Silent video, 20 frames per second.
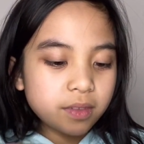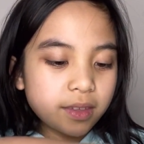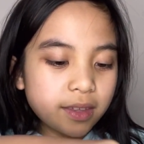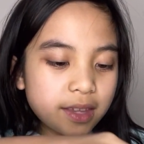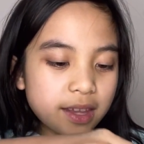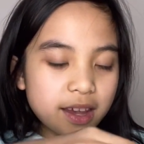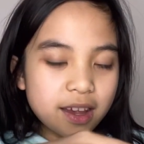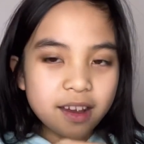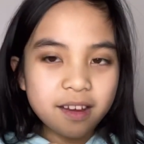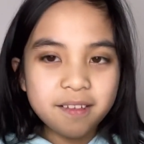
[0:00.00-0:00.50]

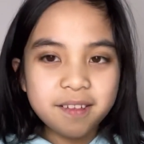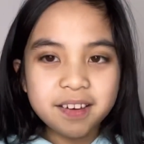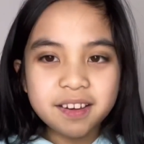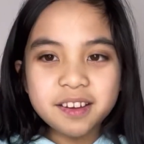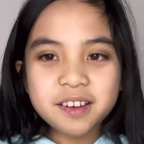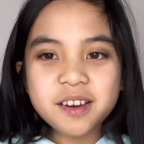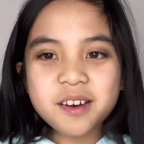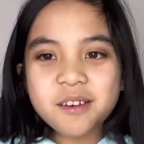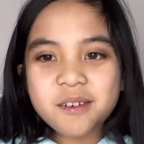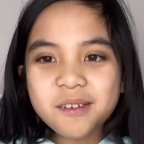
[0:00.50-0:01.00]
There you
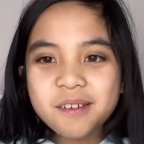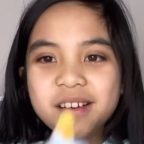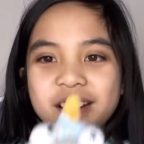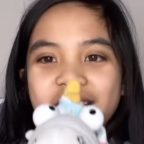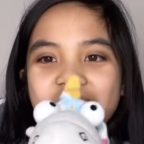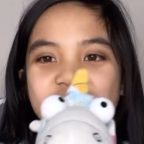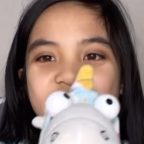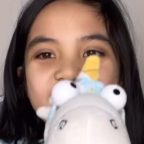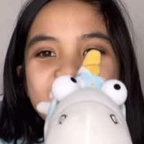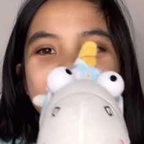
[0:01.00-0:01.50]
go.
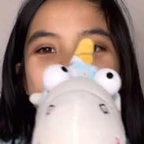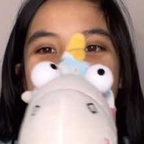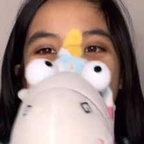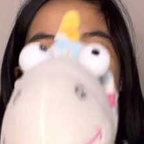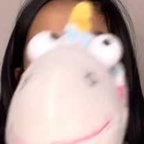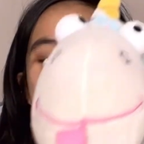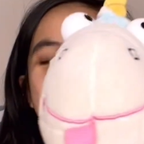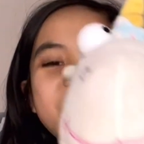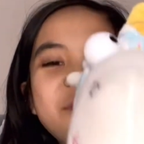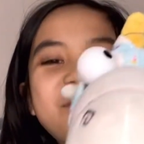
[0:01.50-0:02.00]
And
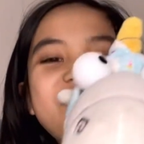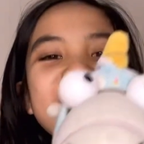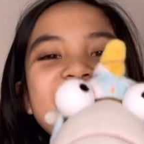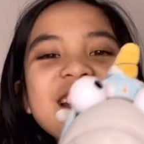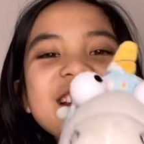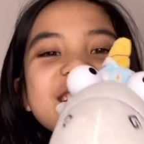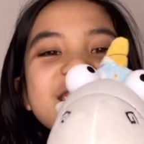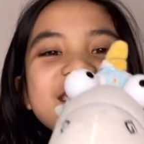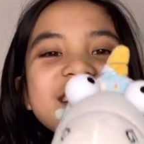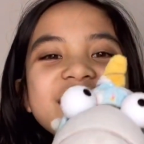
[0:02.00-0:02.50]
her
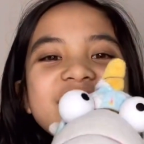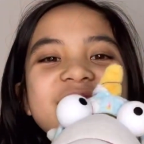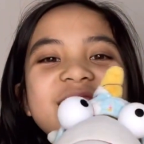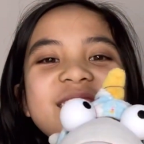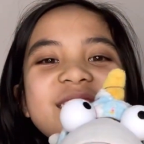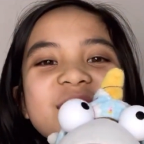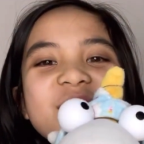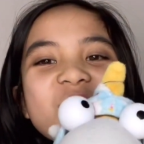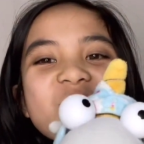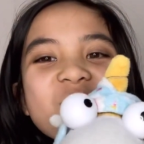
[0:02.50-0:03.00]
face is
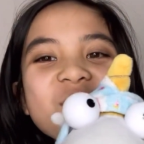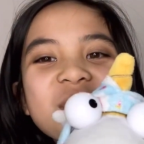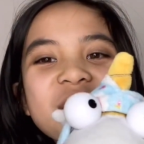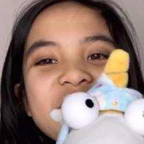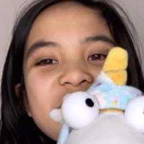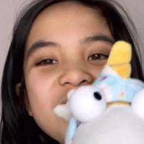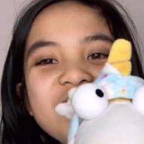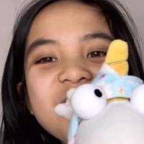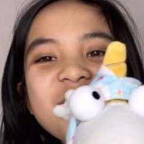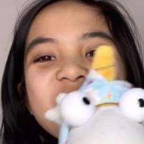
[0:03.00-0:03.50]
so
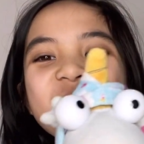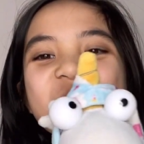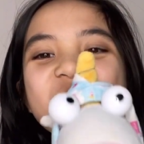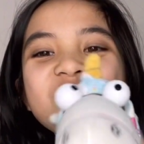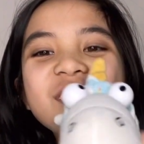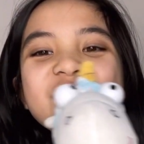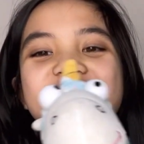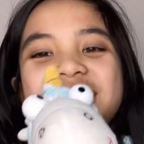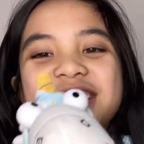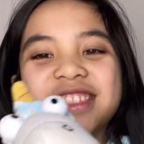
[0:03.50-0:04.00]
cute.
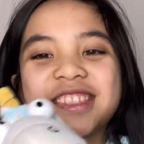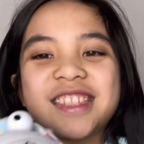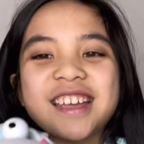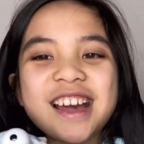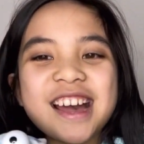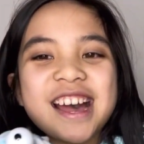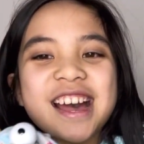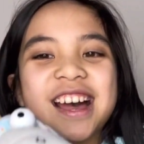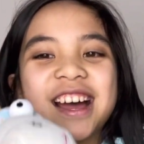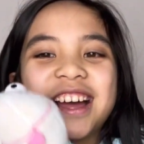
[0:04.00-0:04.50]
Look at
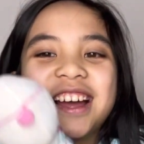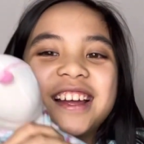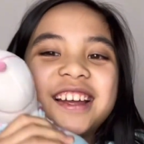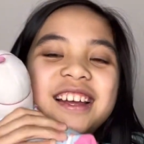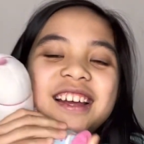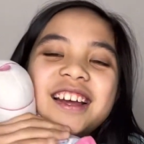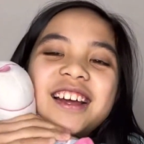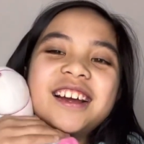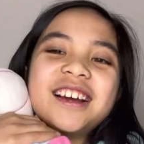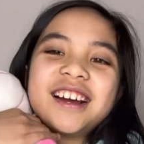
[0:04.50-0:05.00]
that.
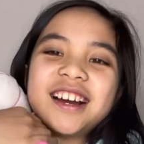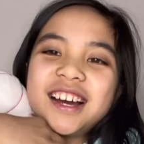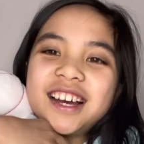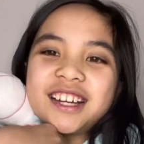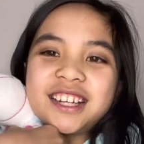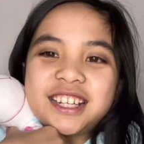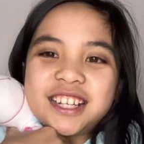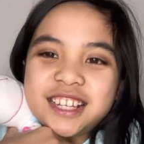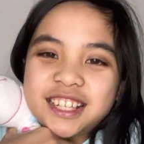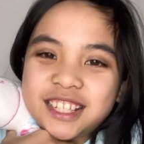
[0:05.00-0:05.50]

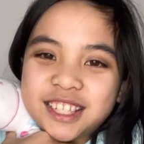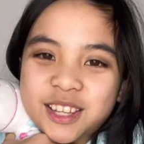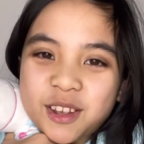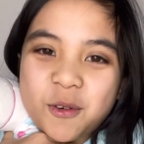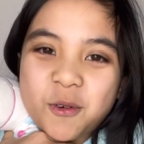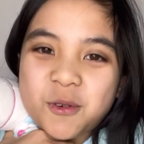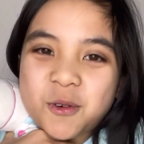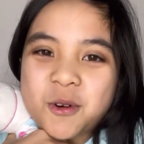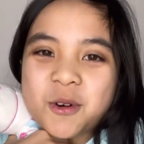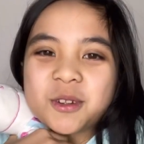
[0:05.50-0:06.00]
And she's
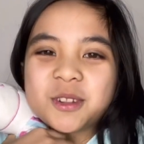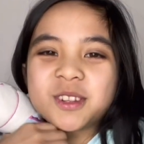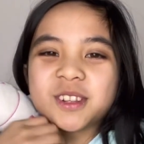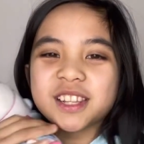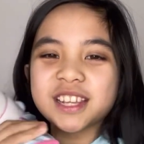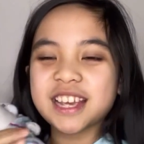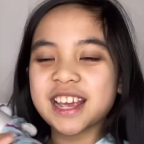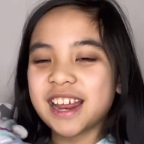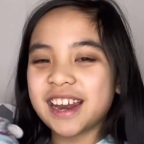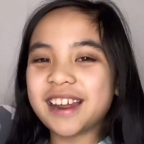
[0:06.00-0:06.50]
so
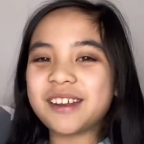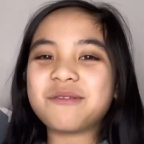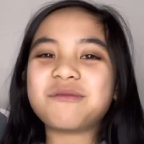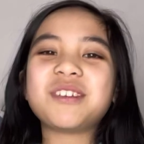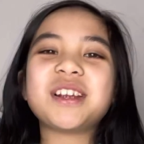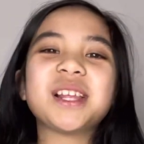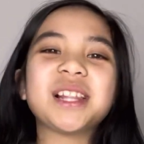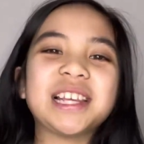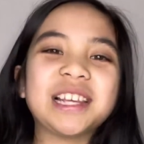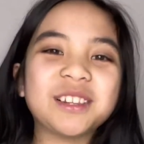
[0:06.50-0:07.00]
cuddly, and I
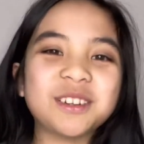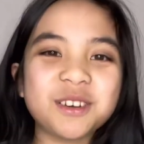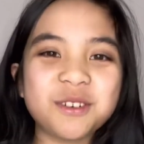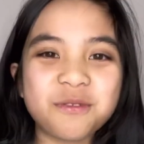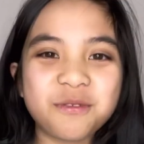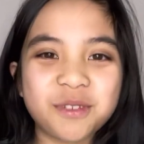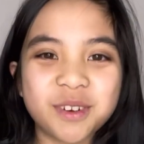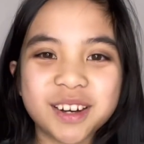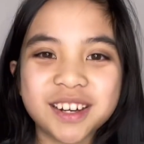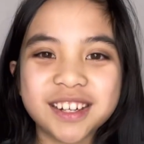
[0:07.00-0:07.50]
really
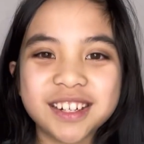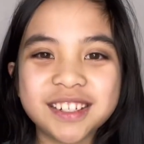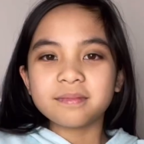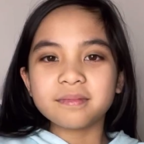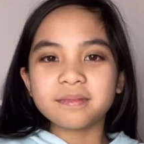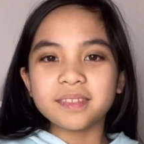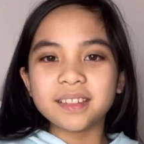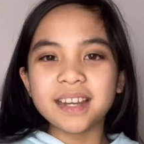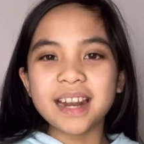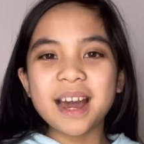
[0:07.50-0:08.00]
love her.
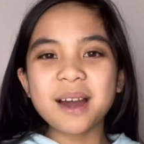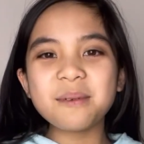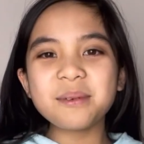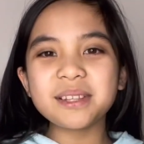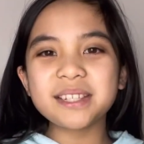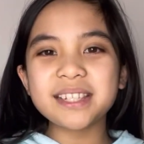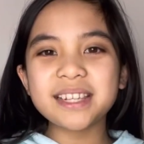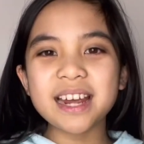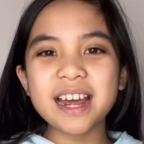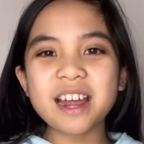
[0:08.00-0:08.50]
Now
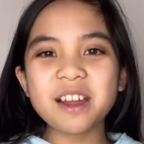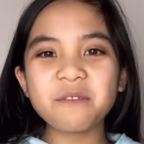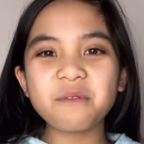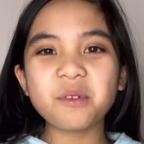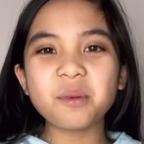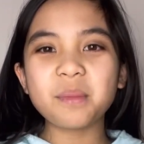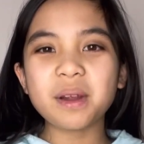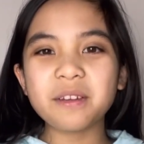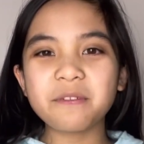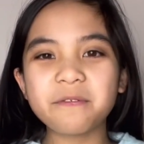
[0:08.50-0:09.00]
it's time
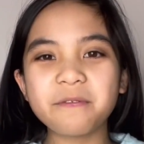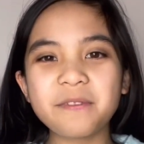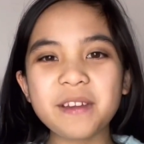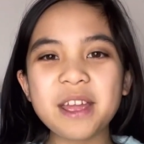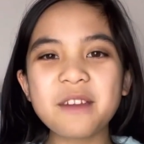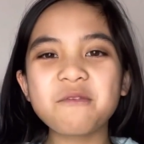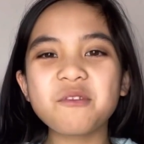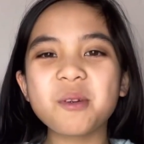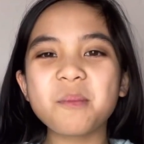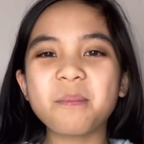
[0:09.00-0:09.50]
for my
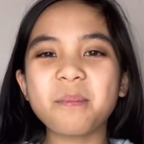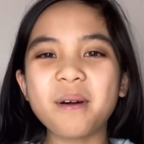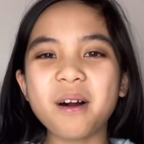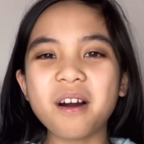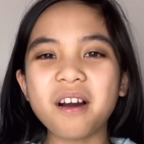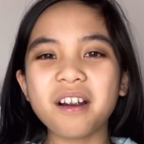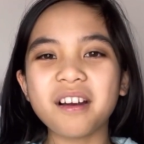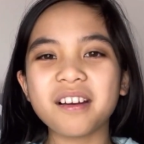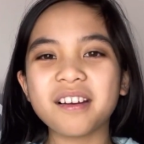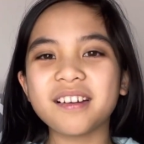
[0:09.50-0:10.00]
favorite
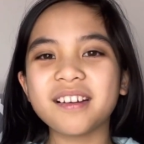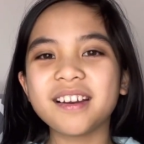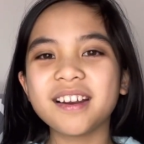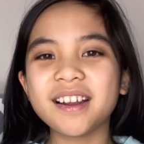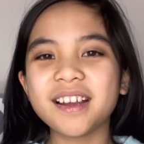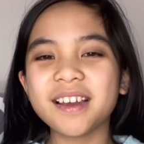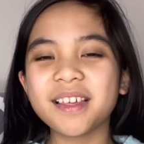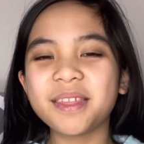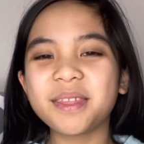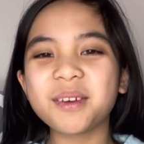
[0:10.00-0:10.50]
part,
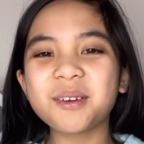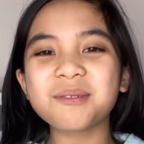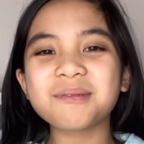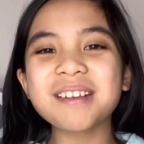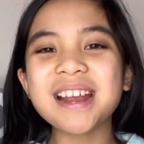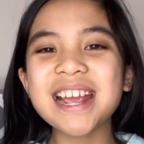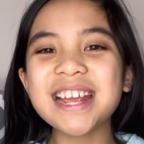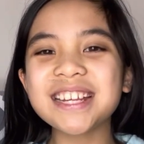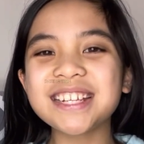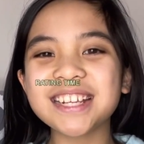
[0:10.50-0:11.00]
the
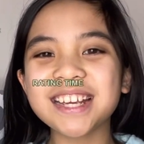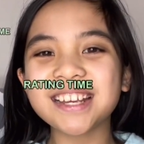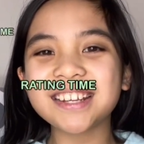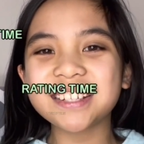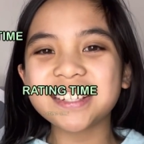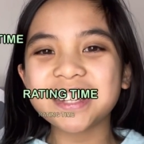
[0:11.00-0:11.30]
rating